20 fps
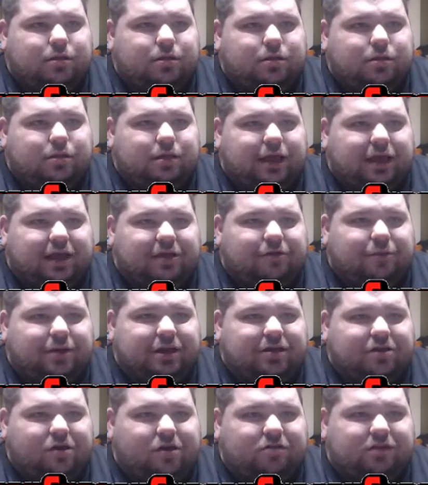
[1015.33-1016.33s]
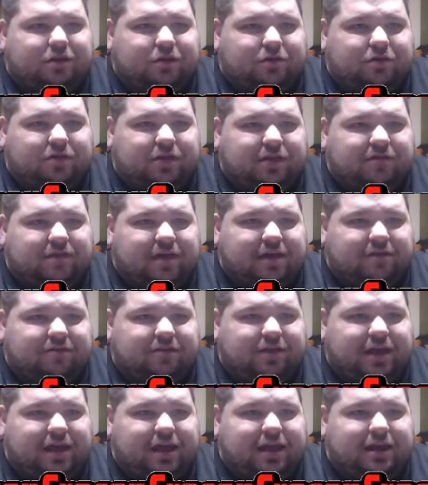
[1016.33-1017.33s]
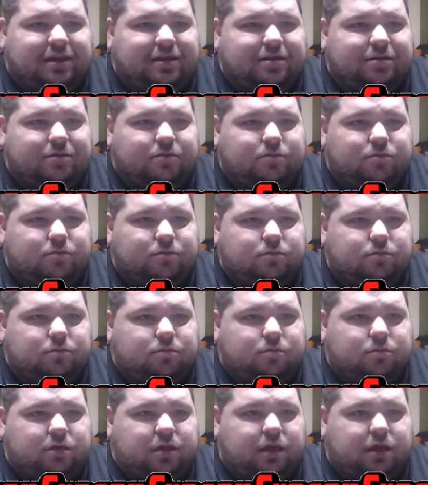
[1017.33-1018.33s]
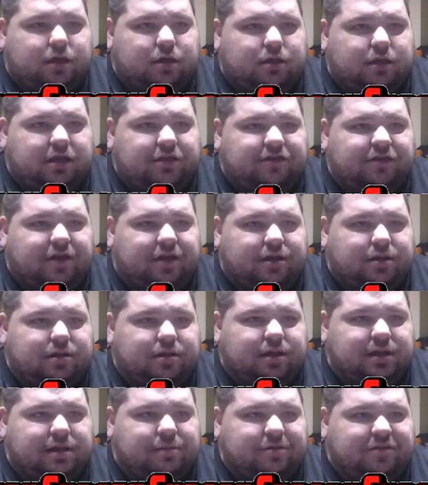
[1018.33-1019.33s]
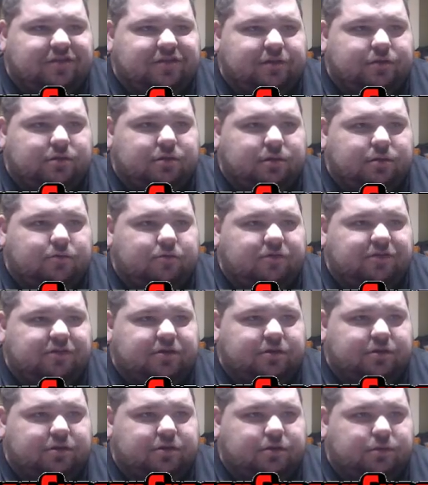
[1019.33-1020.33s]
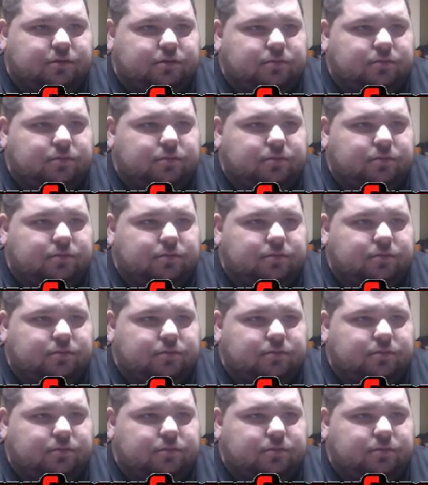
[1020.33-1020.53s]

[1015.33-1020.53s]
Like, everybody calls you a thief after that. Oh, yeah, that's right. I got my shield up. What you gonna do?